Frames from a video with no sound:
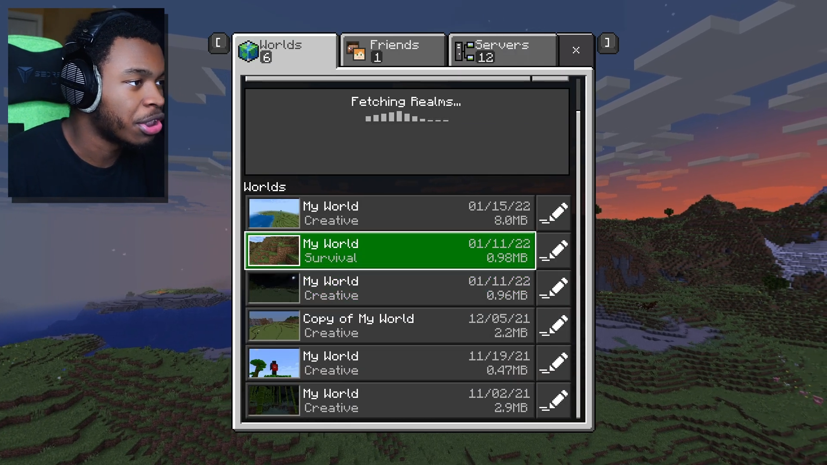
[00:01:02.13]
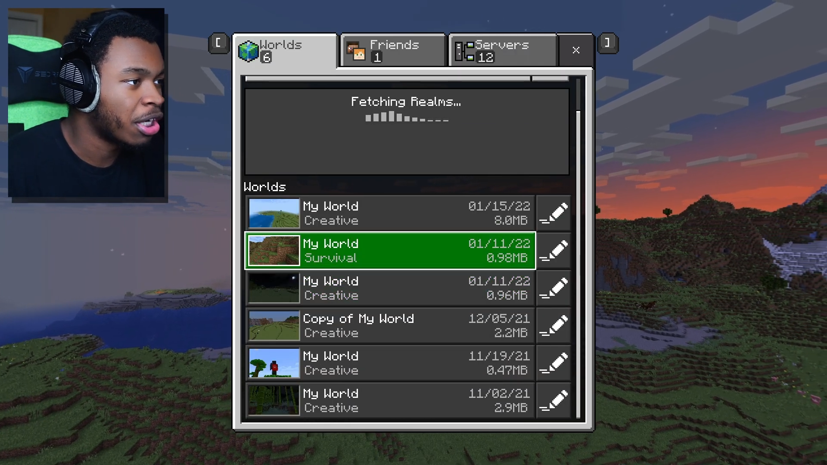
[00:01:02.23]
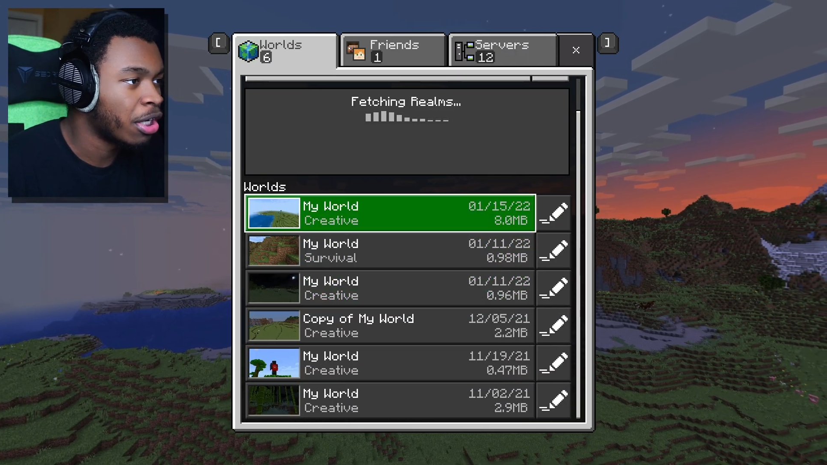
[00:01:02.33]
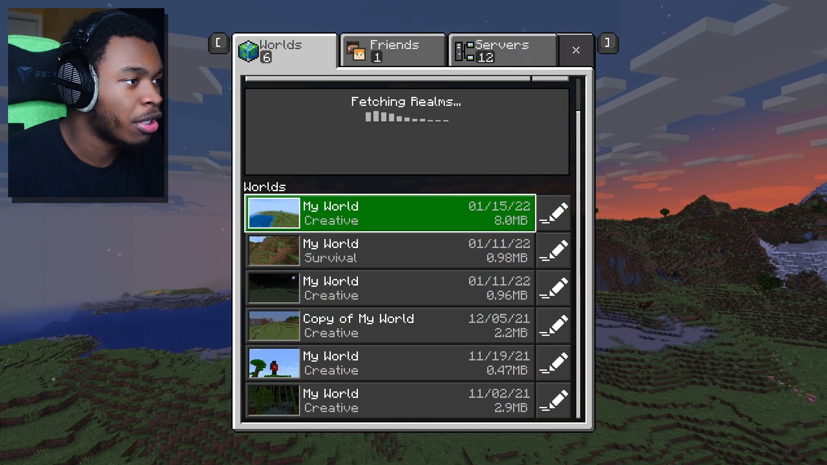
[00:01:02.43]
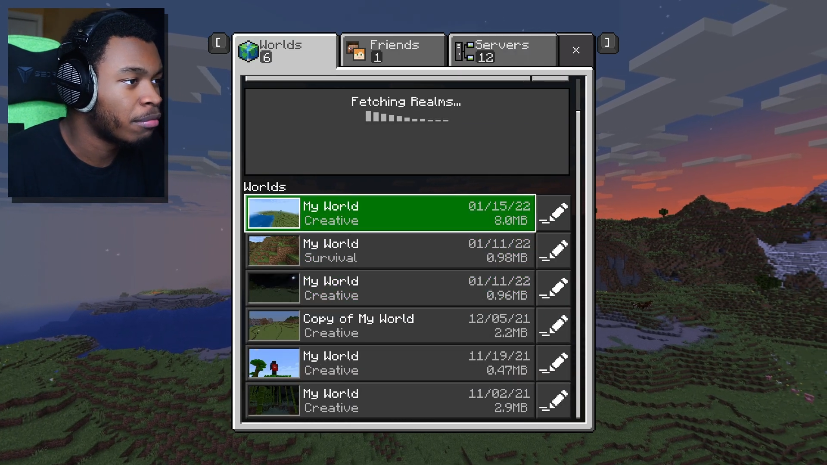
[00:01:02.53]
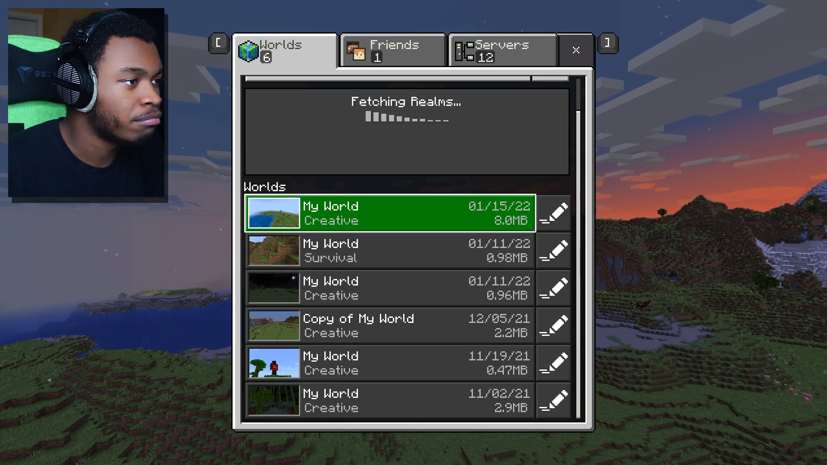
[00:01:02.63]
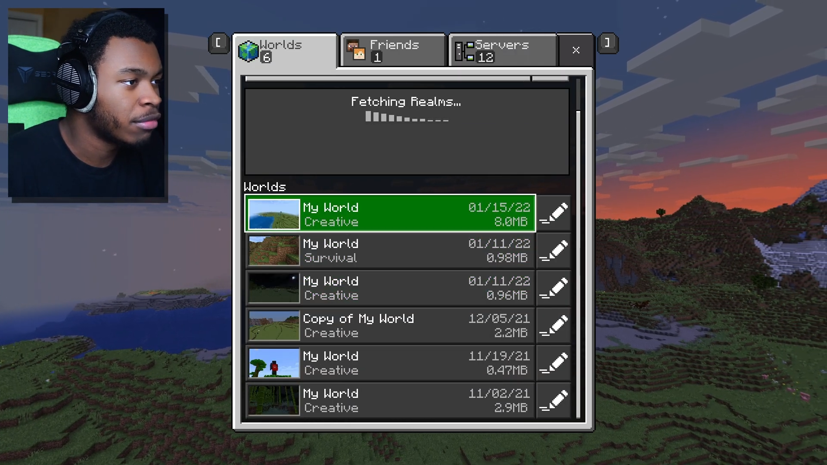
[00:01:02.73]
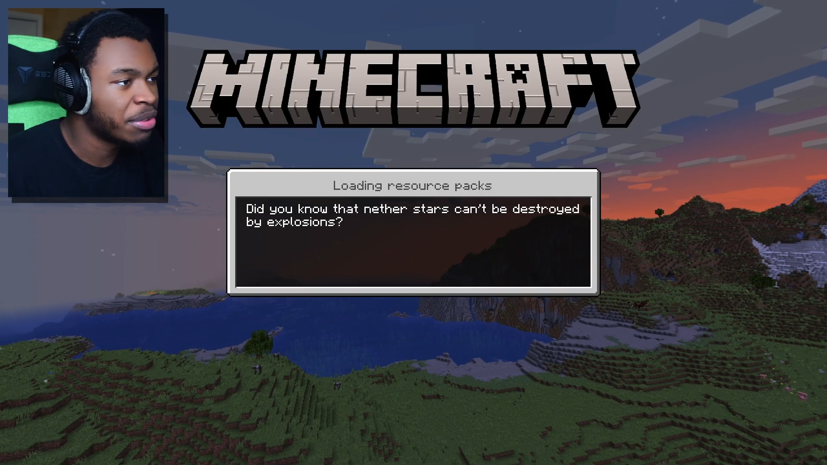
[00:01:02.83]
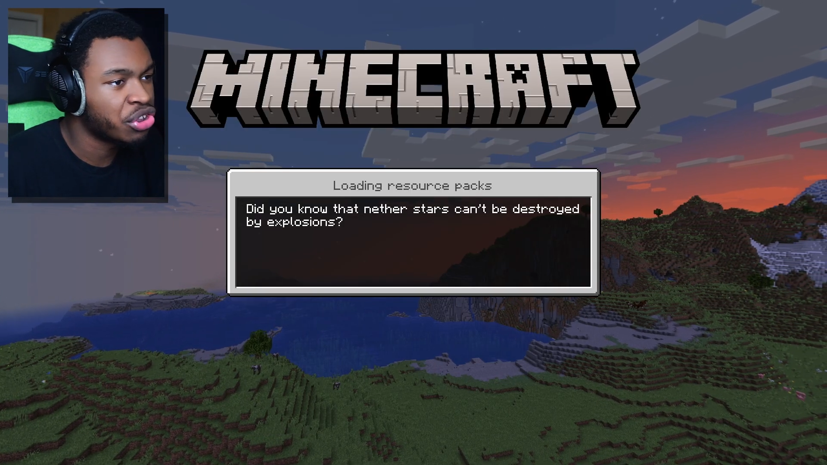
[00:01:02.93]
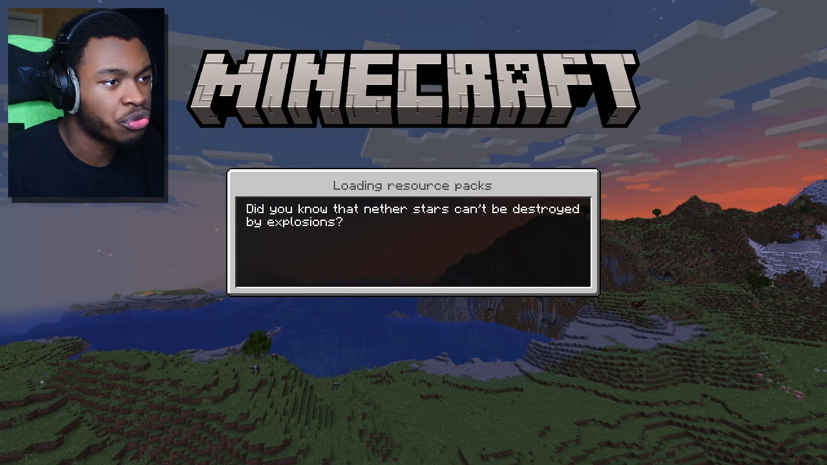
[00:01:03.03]
Um, let
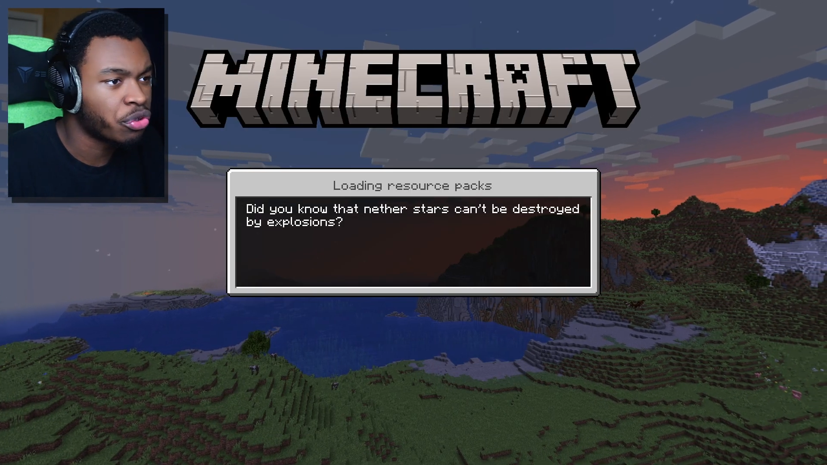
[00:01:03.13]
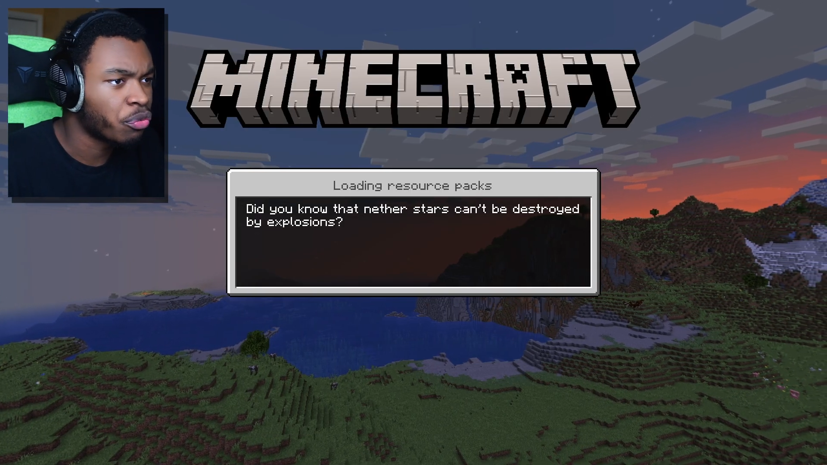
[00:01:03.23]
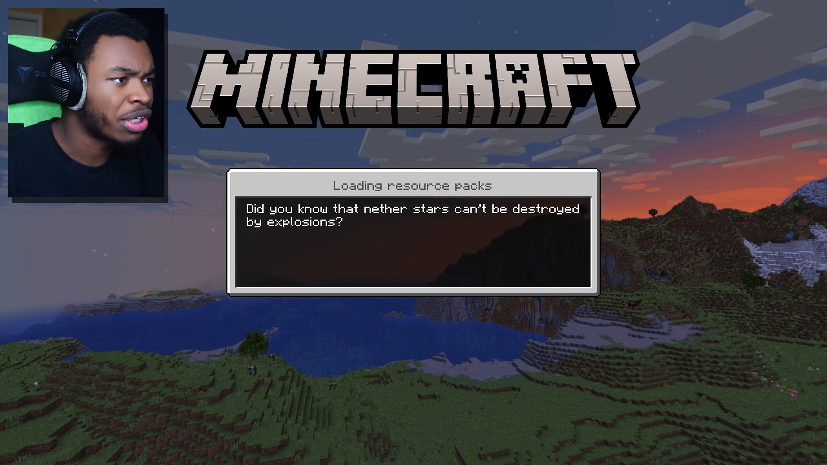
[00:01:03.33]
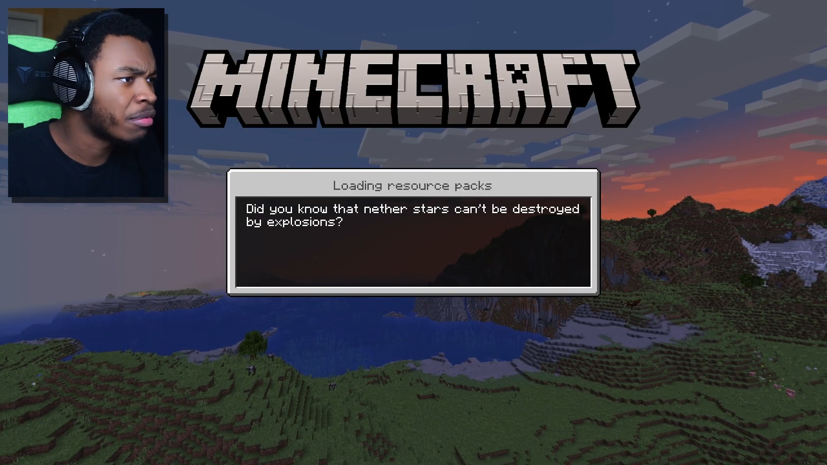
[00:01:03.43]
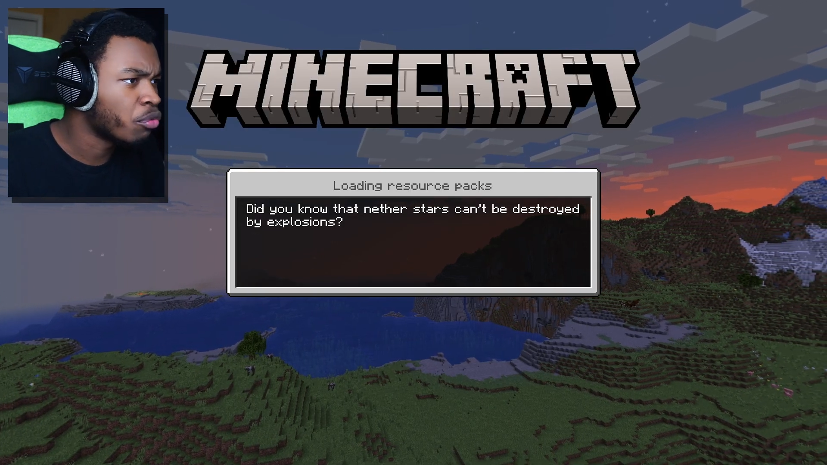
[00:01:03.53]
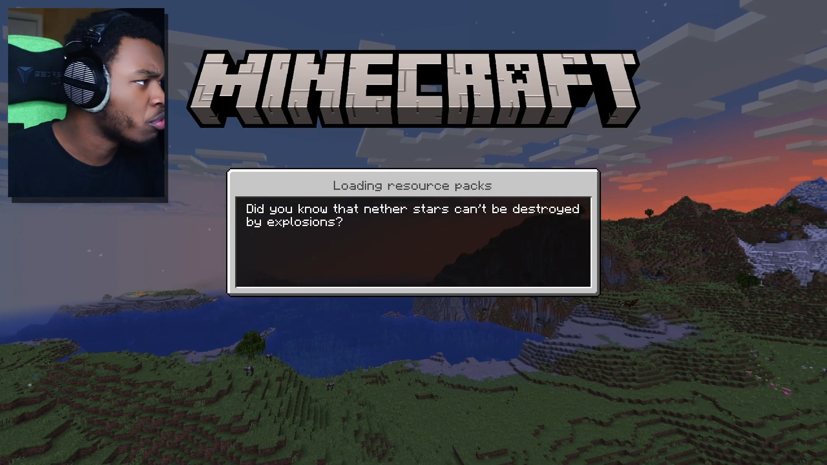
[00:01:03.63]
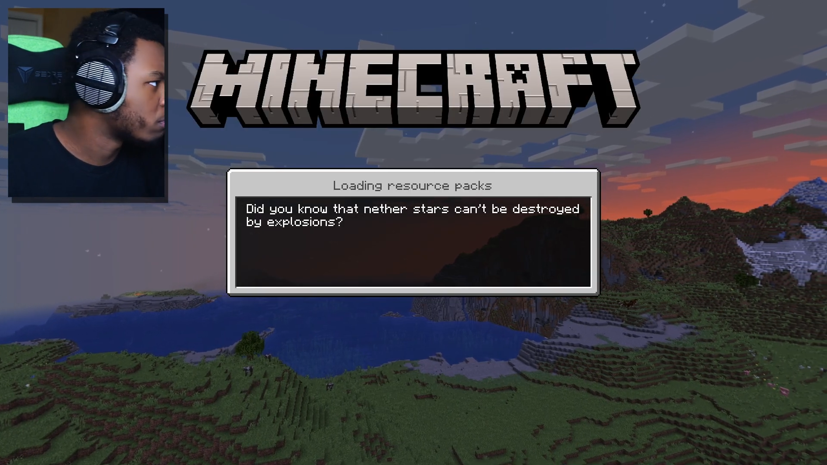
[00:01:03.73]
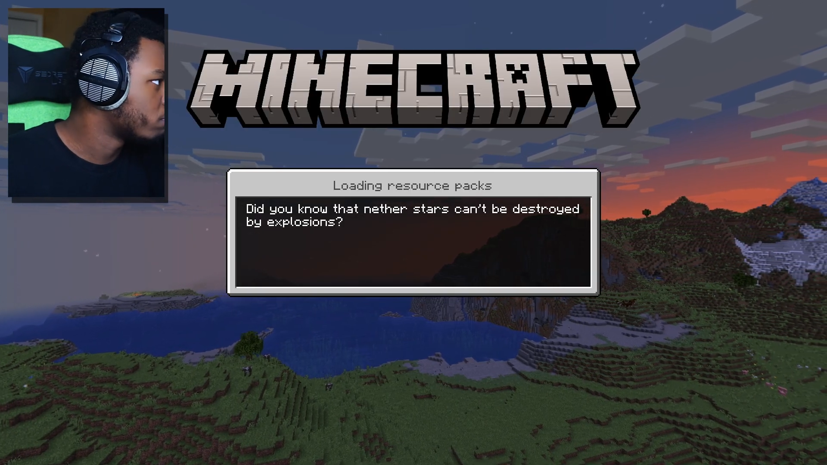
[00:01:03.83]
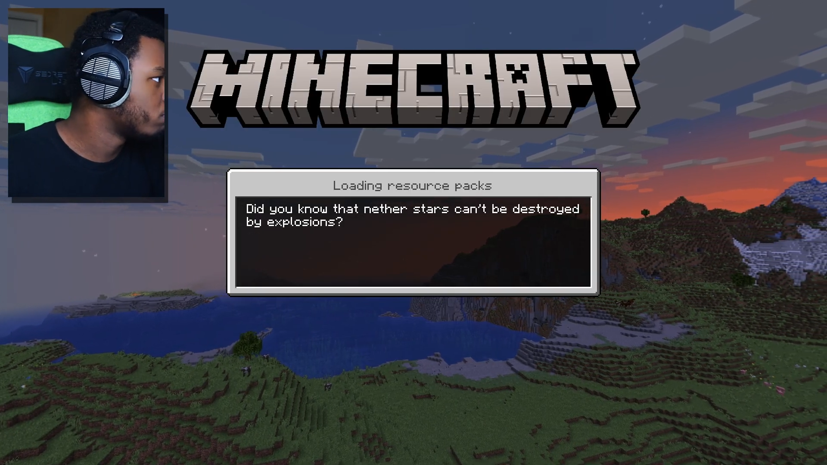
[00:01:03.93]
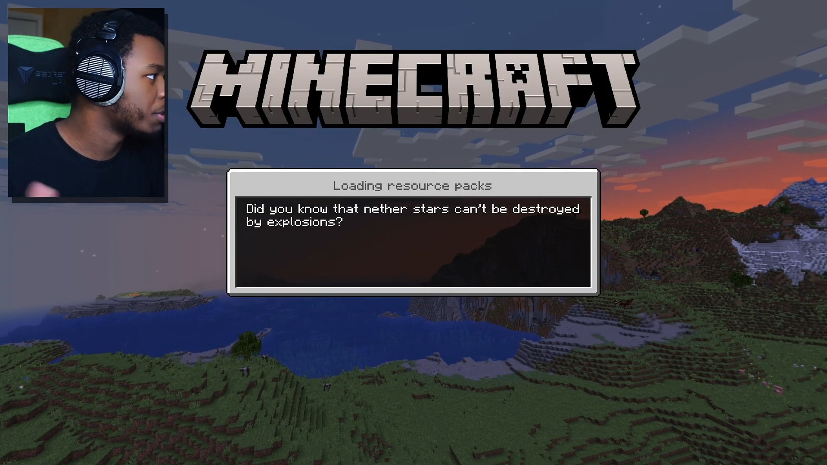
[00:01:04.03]
me just join a random world.
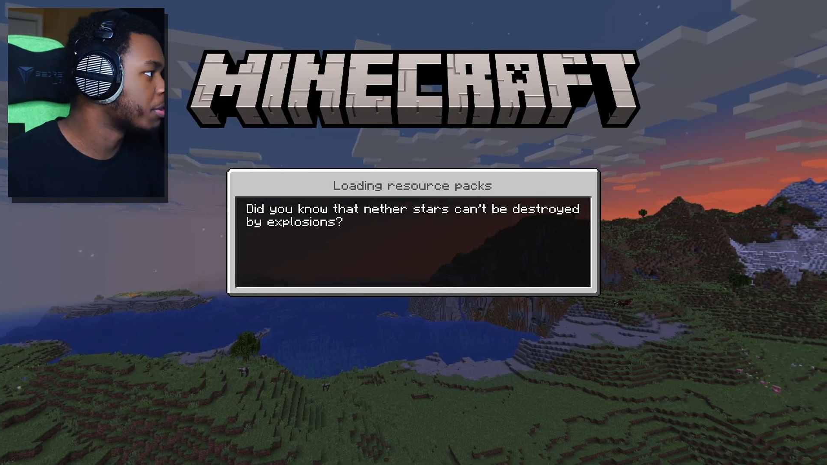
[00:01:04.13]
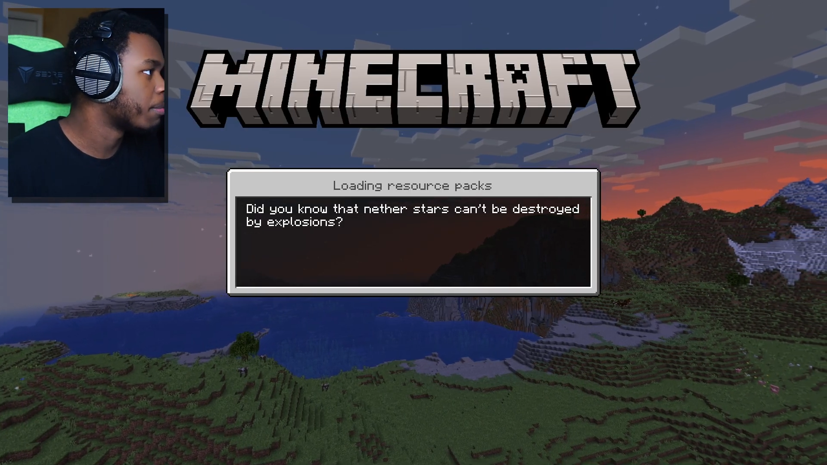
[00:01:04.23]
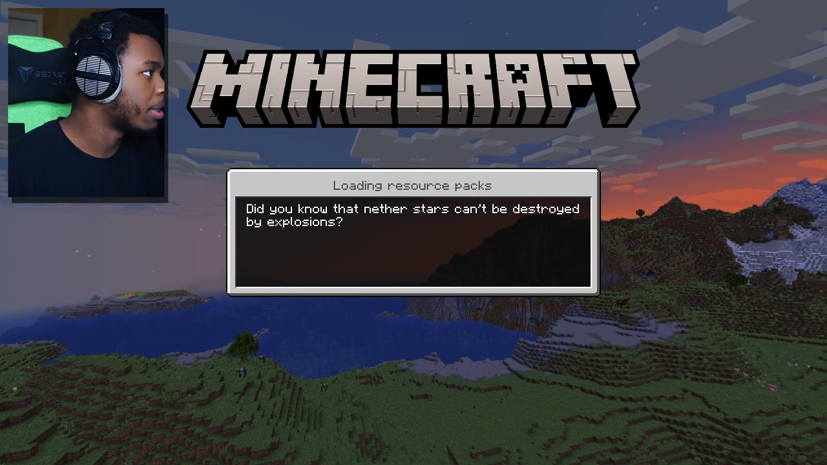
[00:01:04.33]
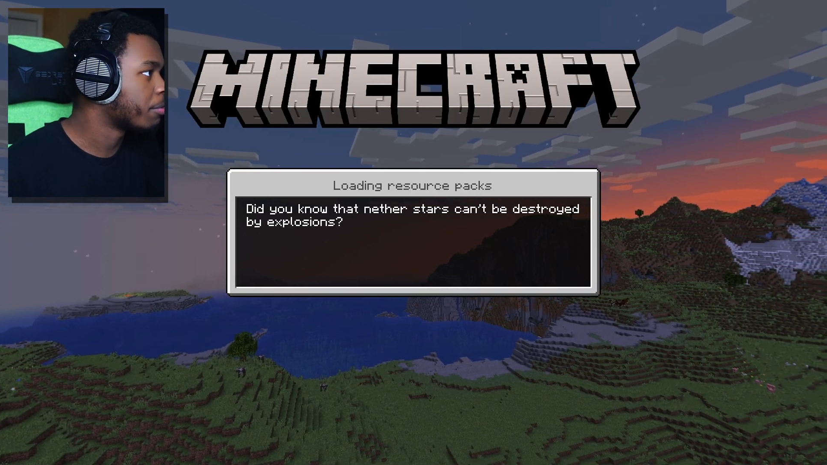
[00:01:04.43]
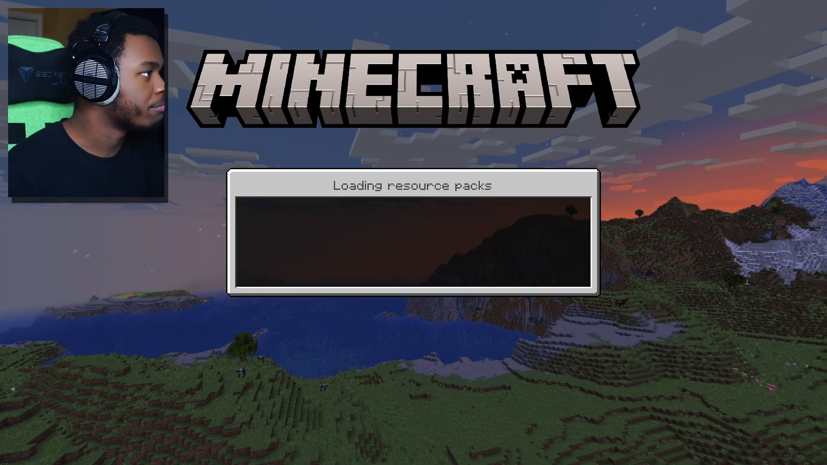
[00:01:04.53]
Doesn't matter.